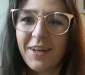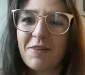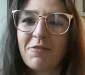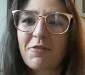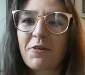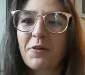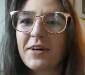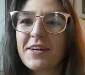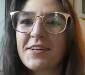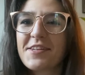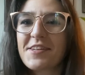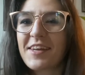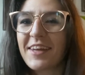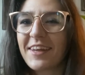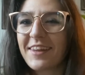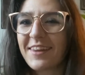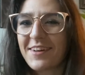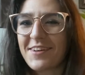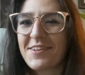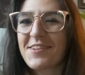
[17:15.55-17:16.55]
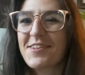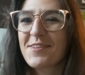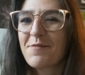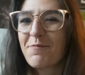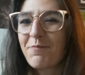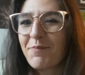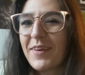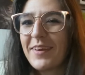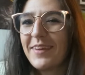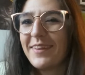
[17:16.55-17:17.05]
And of course, like
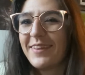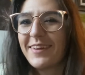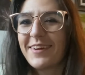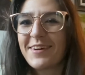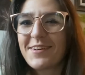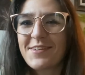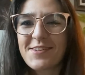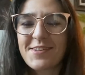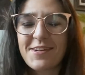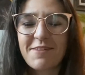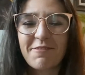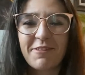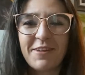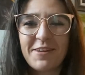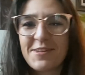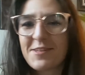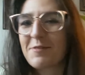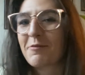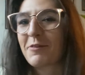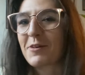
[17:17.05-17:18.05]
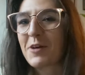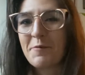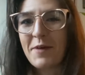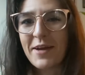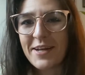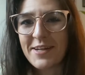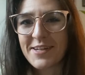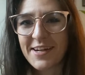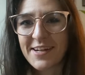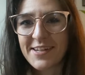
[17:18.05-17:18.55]
there's definitely some
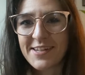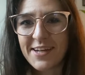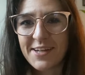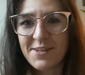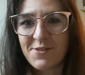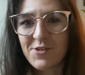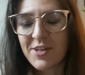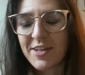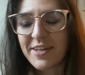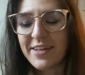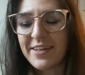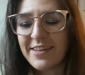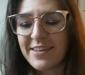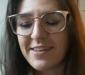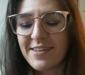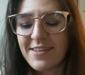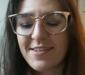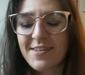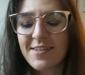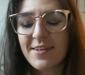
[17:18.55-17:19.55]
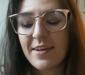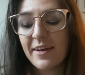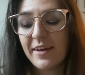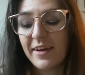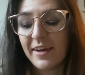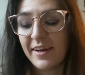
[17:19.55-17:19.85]
romantic tensions,